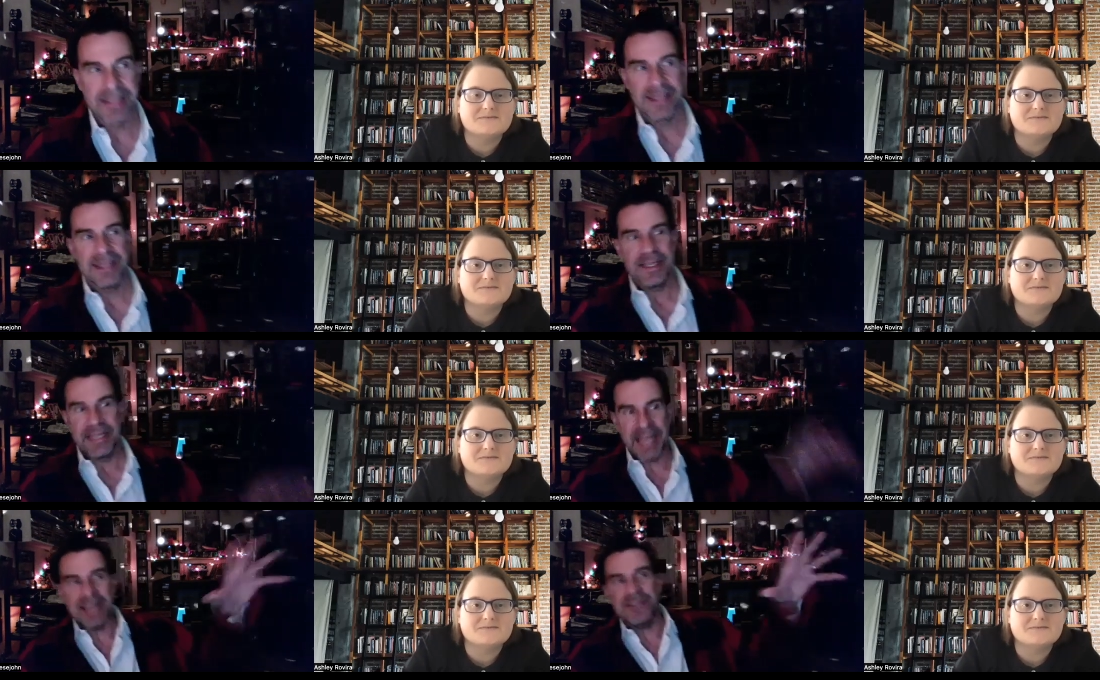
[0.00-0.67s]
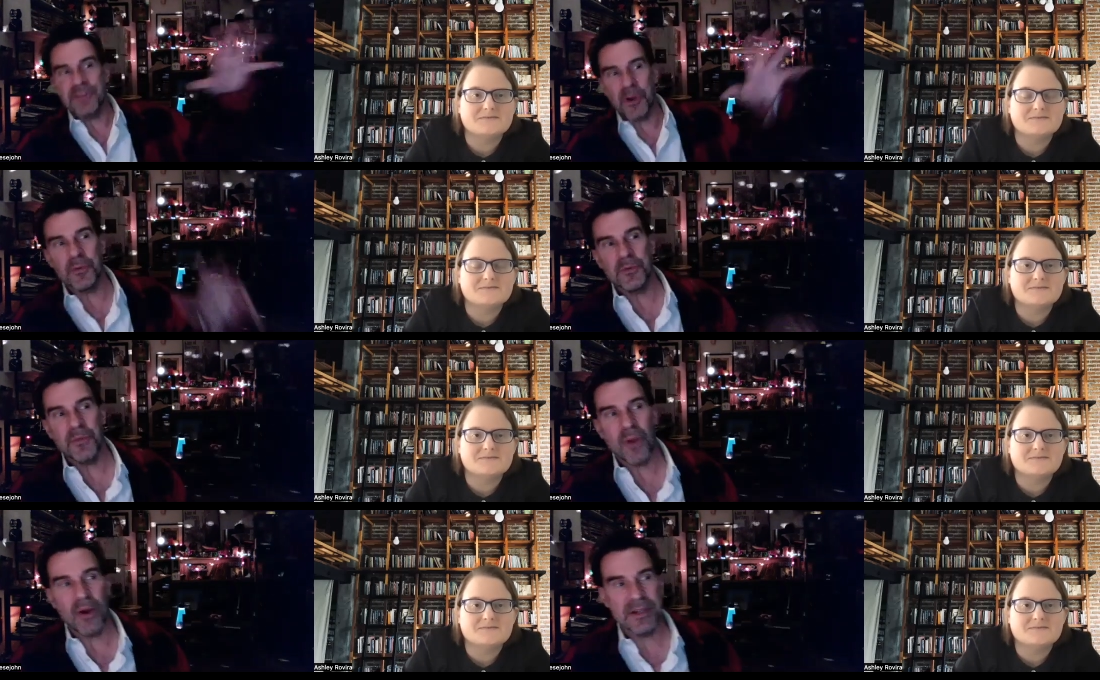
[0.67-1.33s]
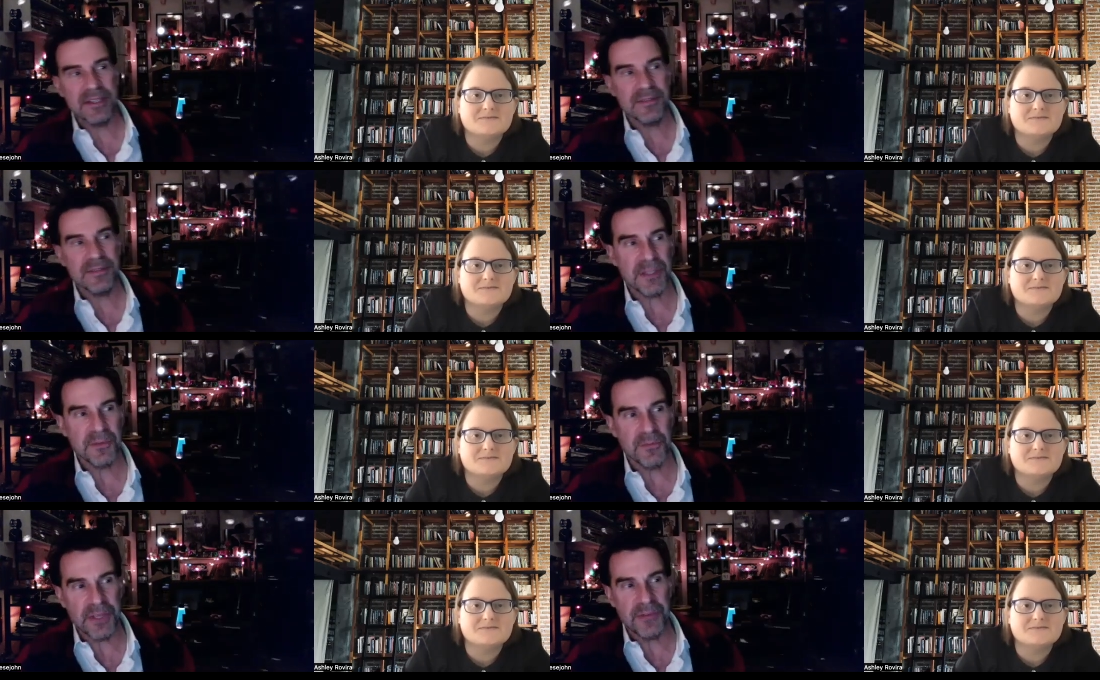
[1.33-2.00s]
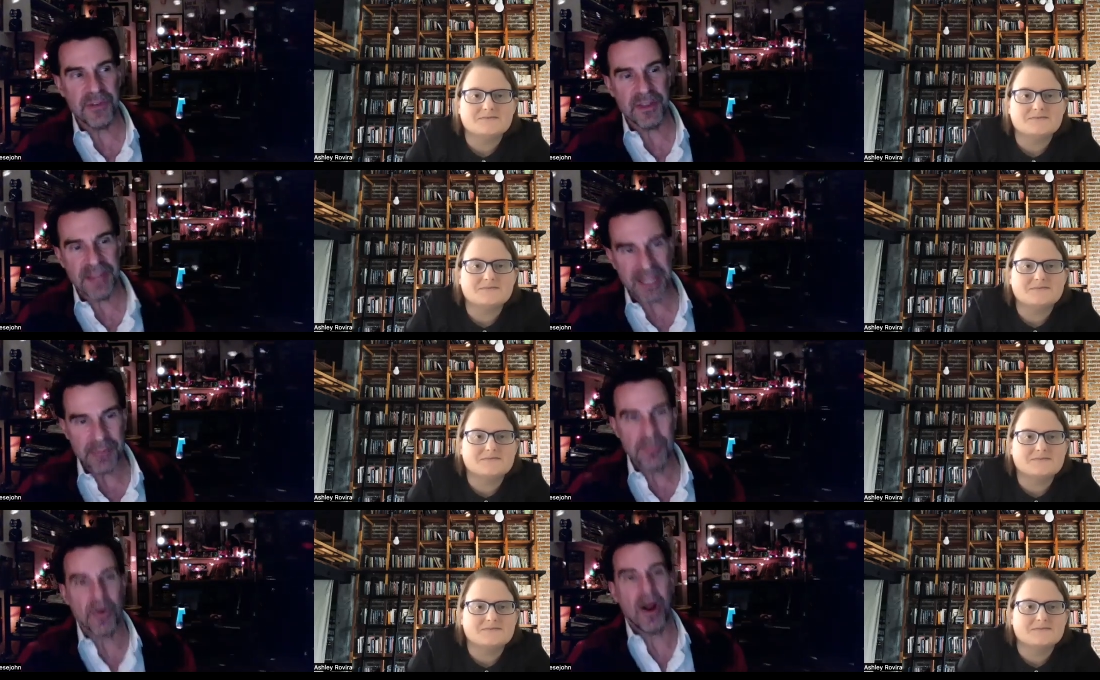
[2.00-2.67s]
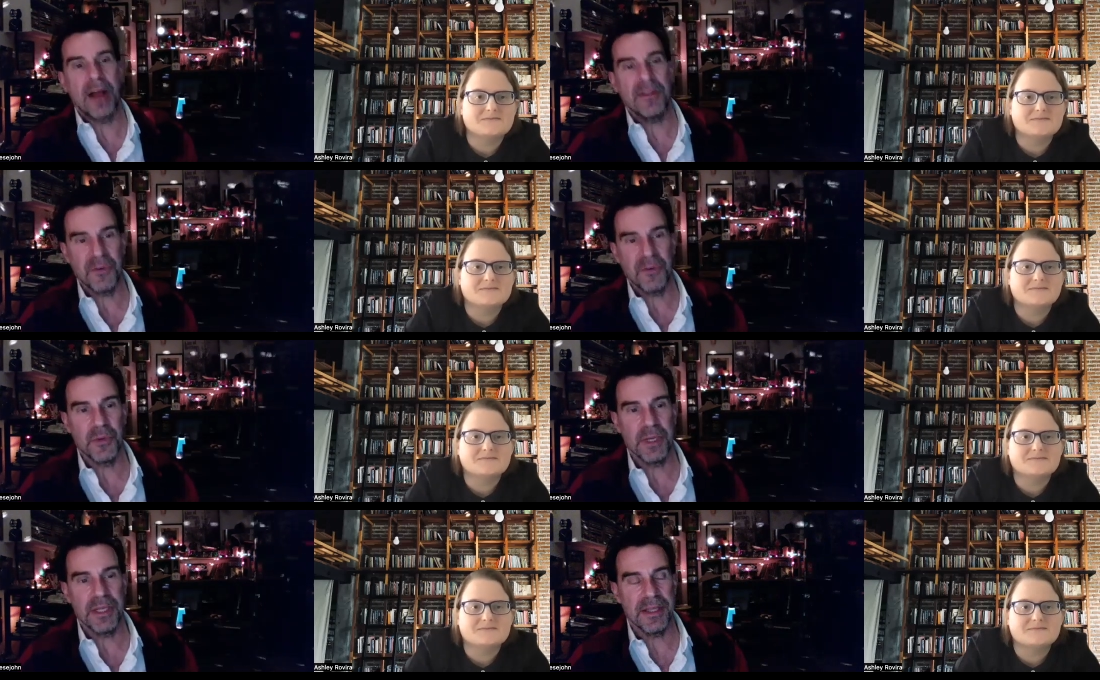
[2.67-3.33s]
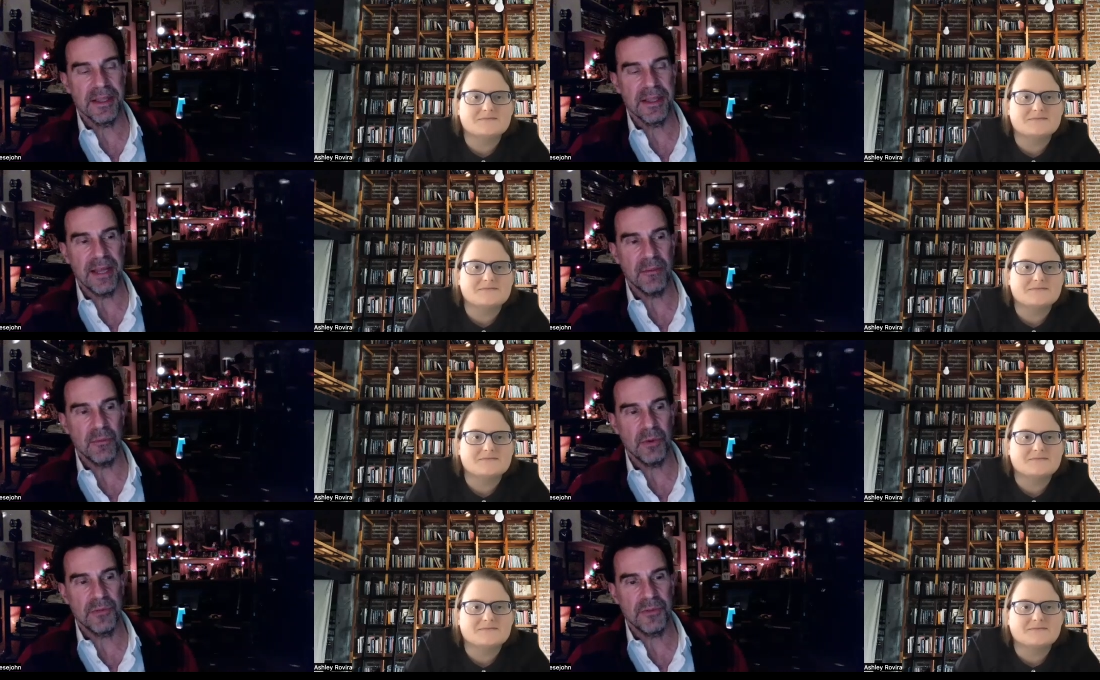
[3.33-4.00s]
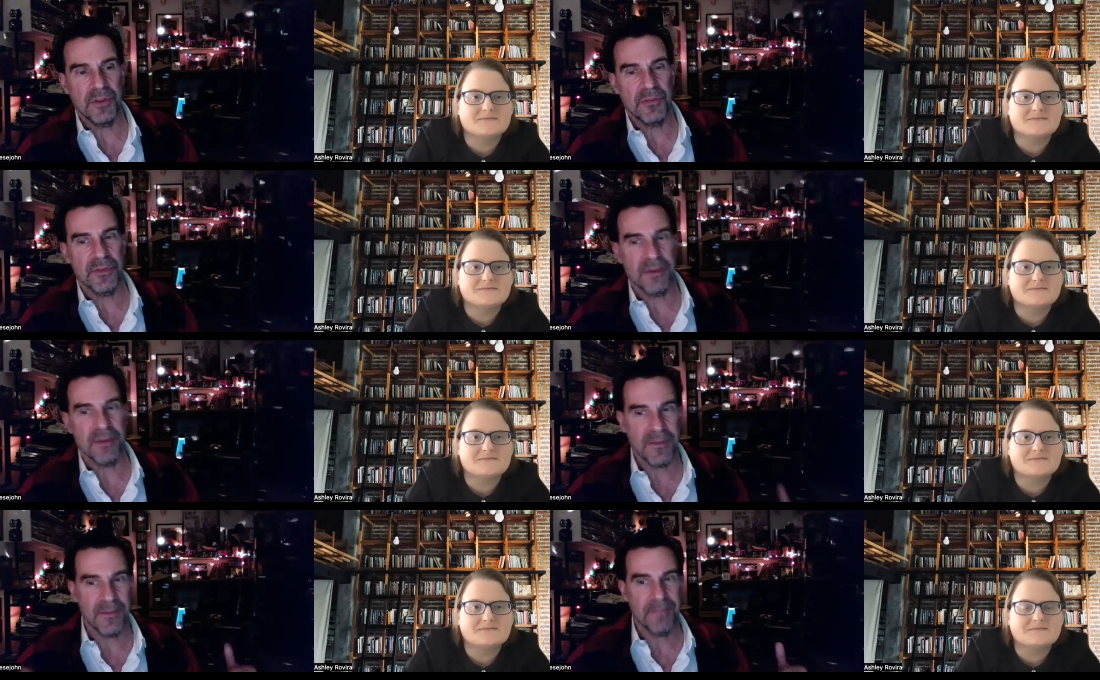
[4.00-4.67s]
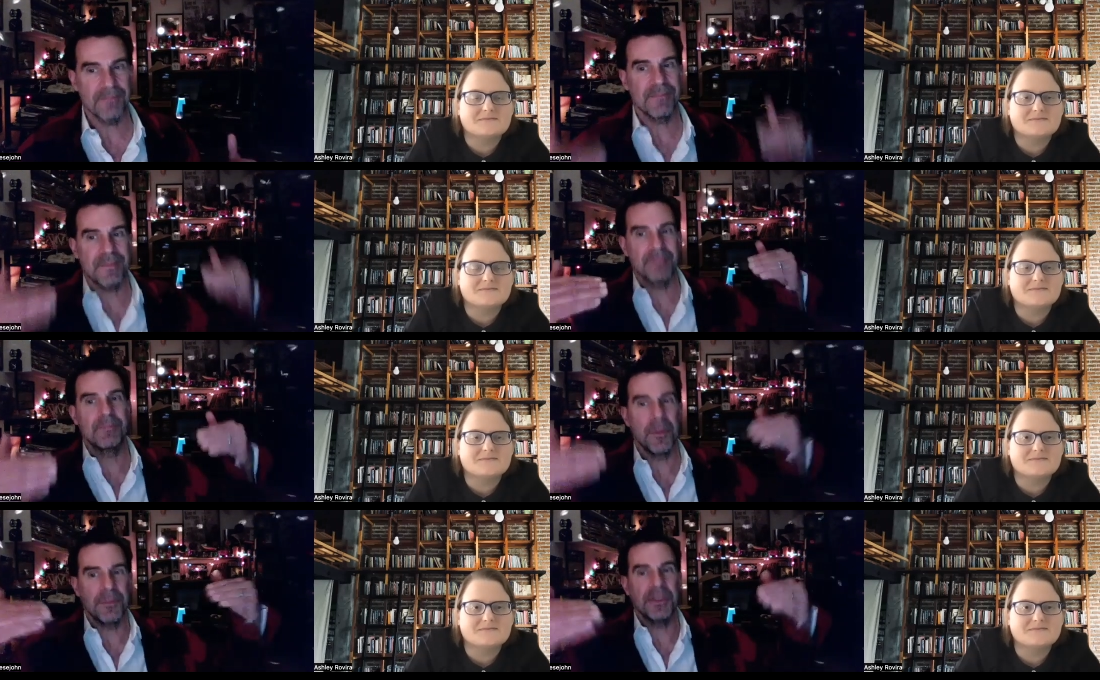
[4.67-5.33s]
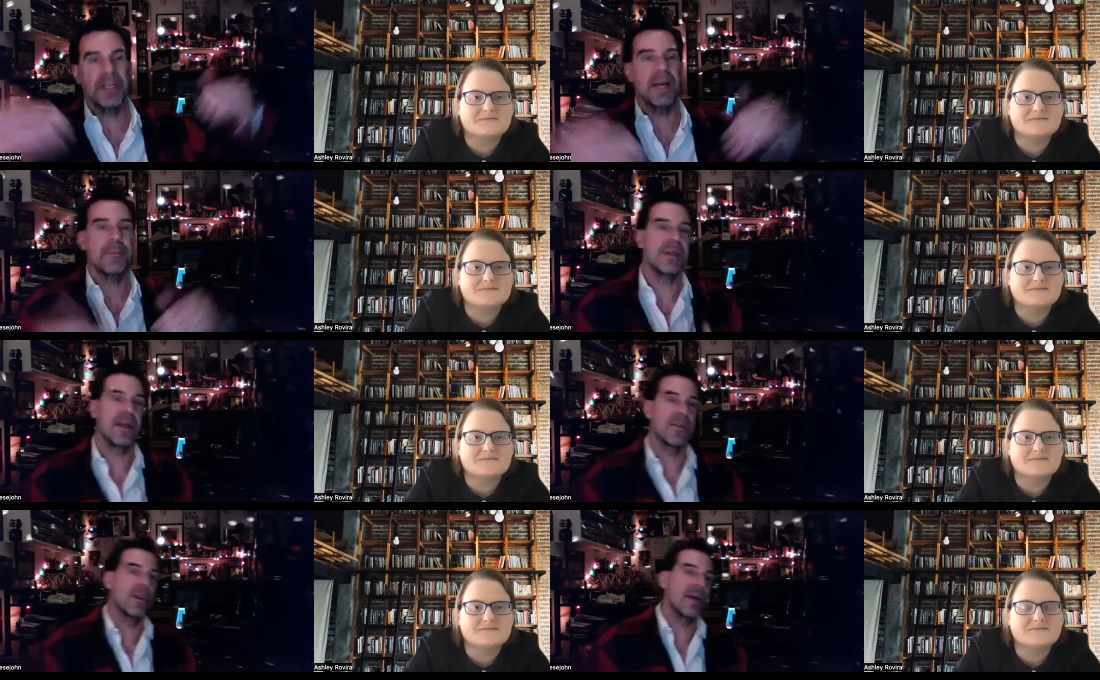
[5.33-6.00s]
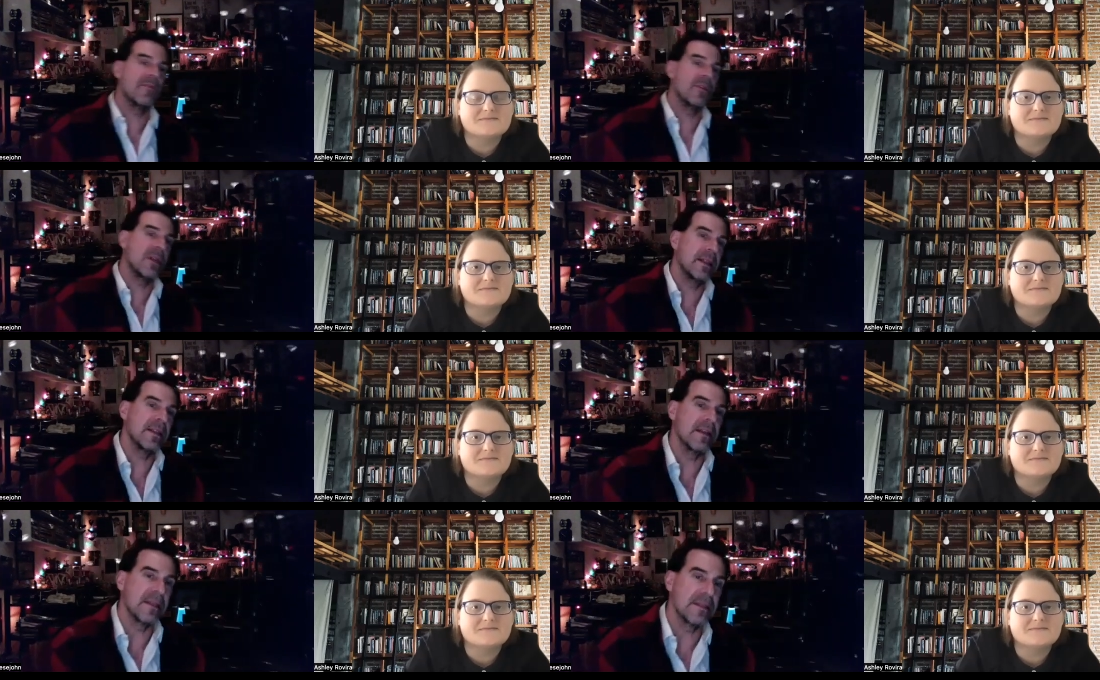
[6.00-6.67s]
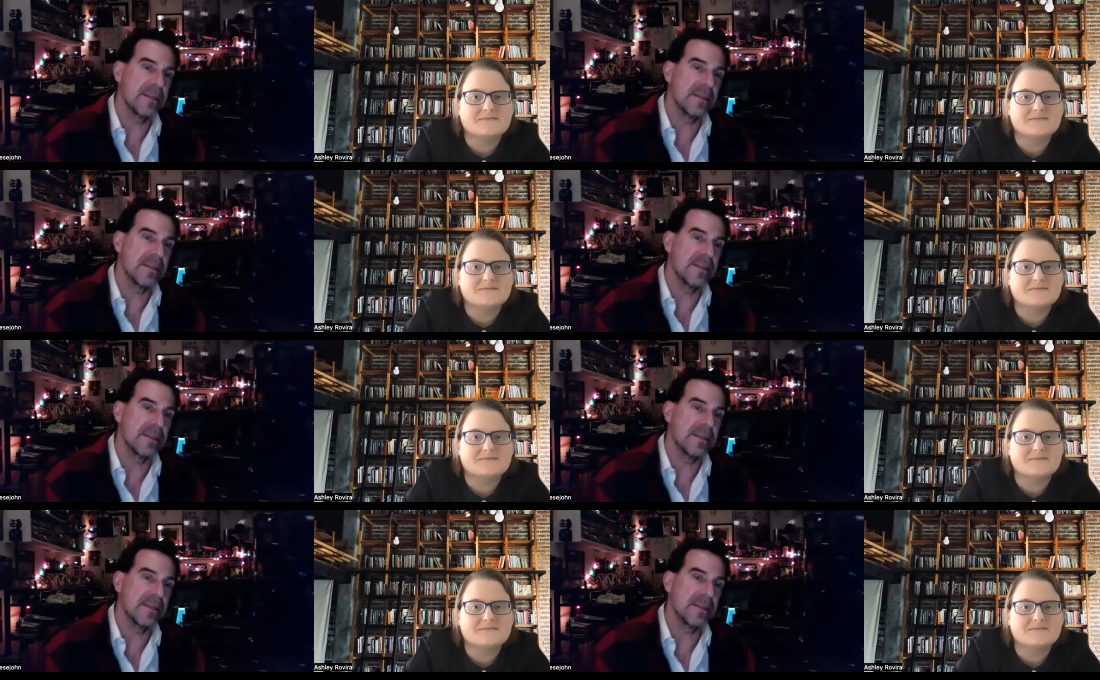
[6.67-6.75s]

Speaker 1: he had his own artistic vision that he brought to it that was just bumped it up another level, I think.